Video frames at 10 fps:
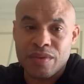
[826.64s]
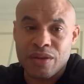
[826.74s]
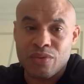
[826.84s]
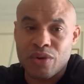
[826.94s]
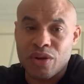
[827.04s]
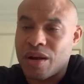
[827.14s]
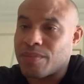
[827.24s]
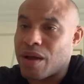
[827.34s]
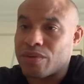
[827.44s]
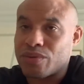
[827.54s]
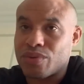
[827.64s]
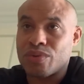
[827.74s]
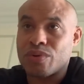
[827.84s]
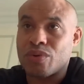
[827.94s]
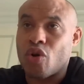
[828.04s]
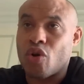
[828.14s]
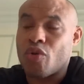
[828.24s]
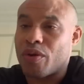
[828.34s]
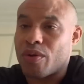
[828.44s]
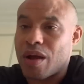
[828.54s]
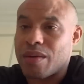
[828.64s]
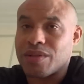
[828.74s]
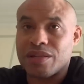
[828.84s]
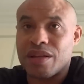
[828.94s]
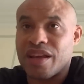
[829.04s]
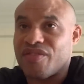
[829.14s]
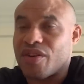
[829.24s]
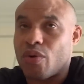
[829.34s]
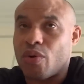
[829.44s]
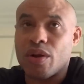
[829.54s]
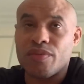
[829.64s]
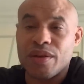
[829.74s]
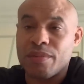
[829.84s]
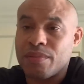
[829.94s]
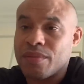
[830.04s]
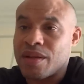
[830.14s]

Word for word: you know when it come down to Colby or Hamza, every all of them,